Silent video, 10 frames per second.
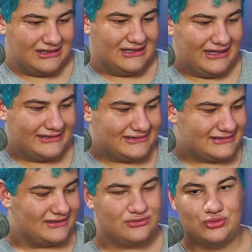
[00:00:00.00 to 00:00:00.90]
It's just
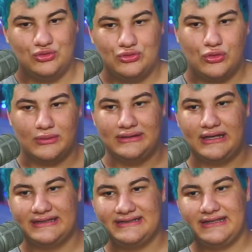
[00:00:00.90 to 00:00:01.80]
like cool, and like
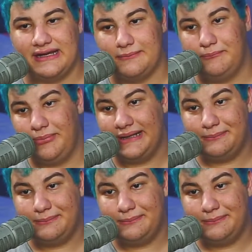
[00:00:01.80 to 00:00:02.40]
this is like a big